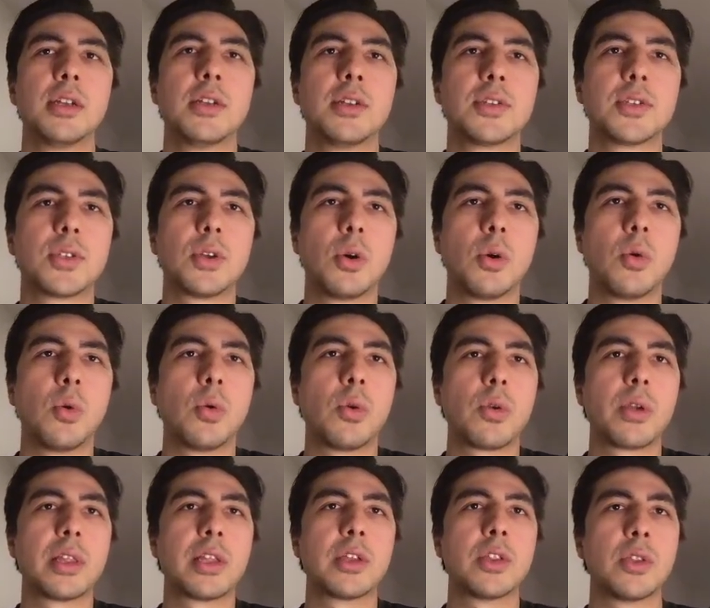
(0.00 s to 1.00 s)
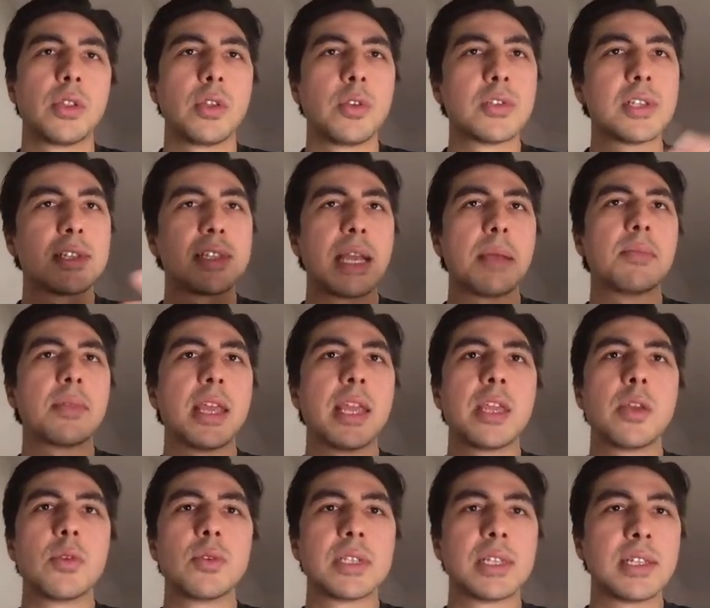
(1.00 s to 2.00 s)
So we're gonna use the same
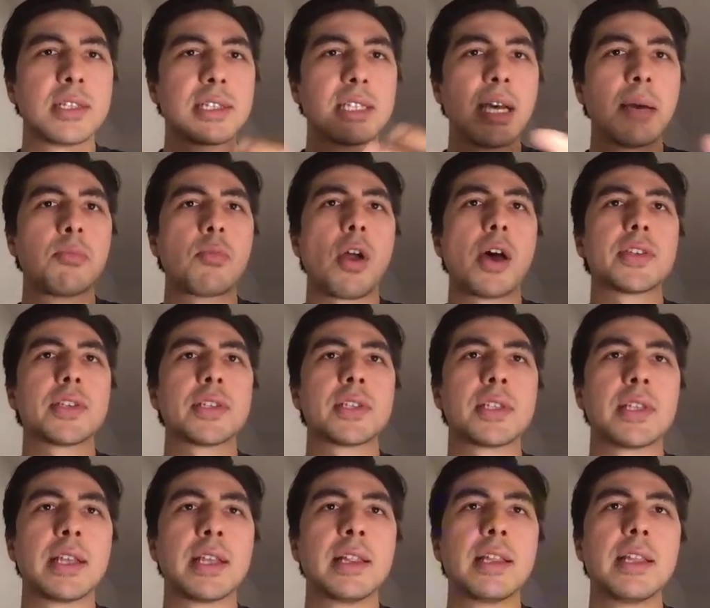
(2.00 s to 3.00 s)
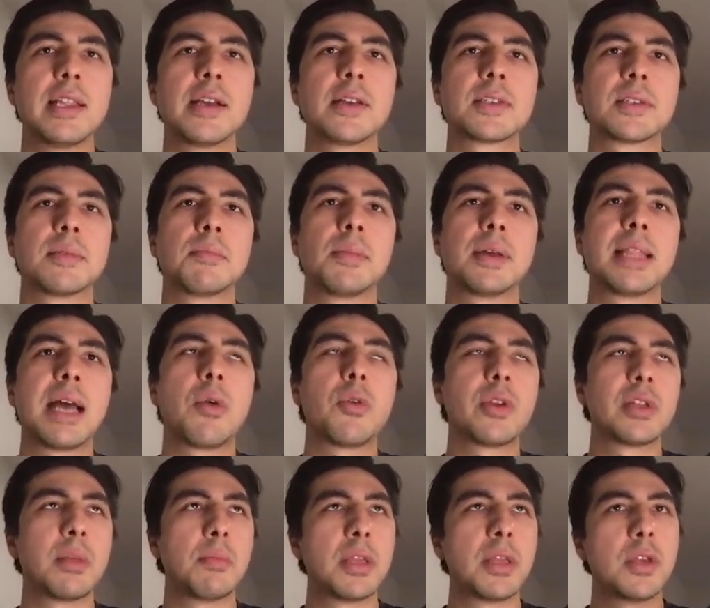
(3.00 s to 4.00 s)
thing using sub processes in Linux, but now we're
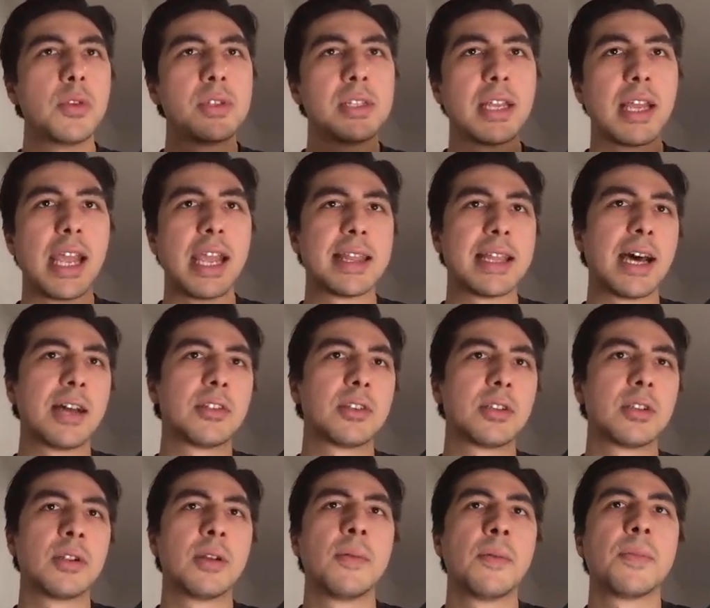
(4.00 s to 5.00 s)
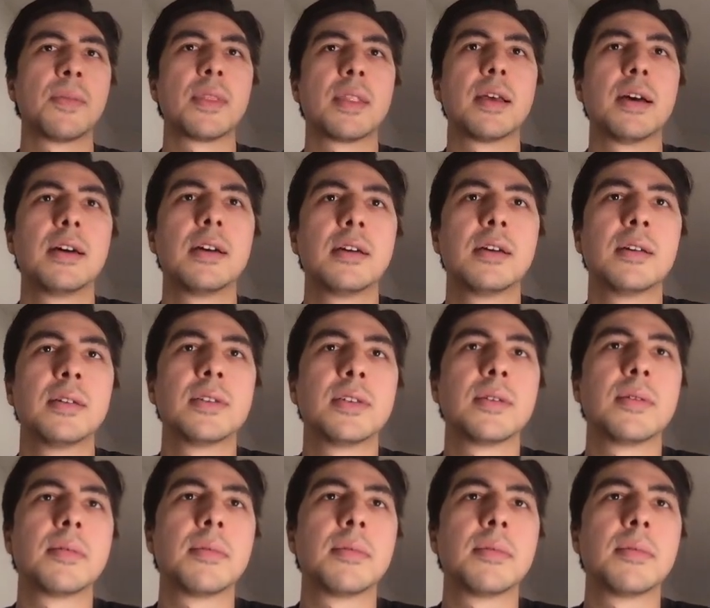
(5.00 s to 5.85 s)
gonna be using another uh,